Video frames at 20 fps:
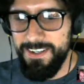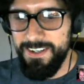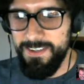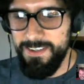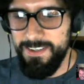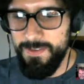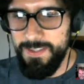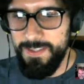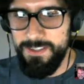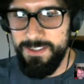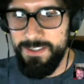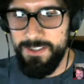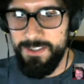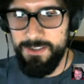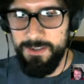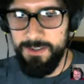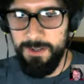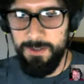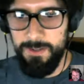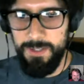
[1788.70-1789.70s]
we
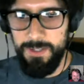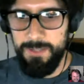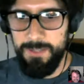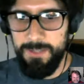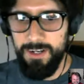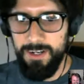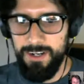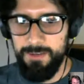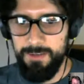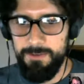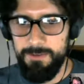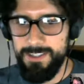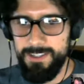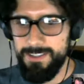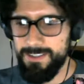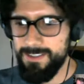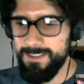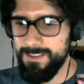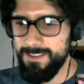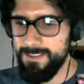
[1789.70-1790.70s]
just roll with whatever
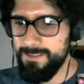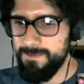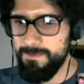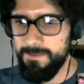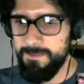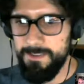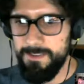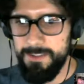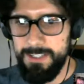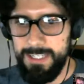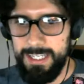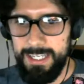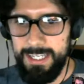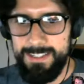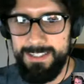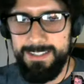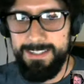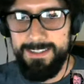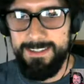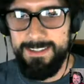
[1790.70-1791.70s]
is good for the
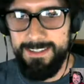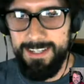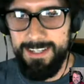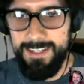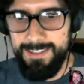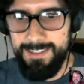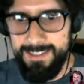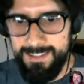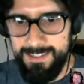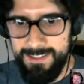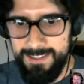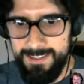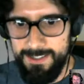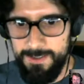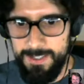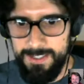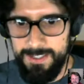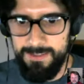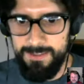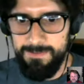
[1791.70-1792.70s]
guest. That's the
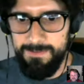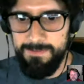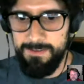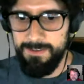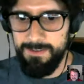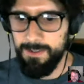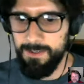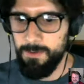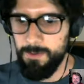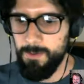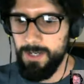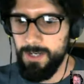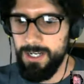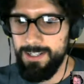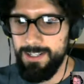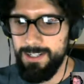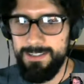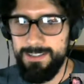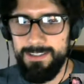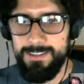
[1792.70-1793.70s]
reason for the
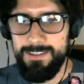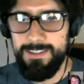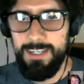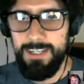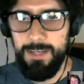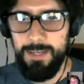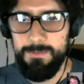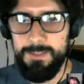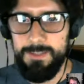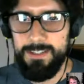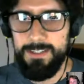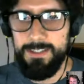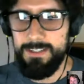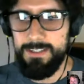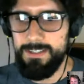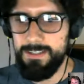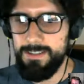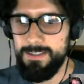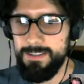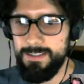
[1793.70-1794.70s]
wild time
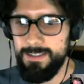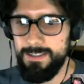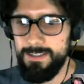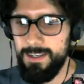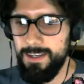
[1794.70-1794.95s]
changes.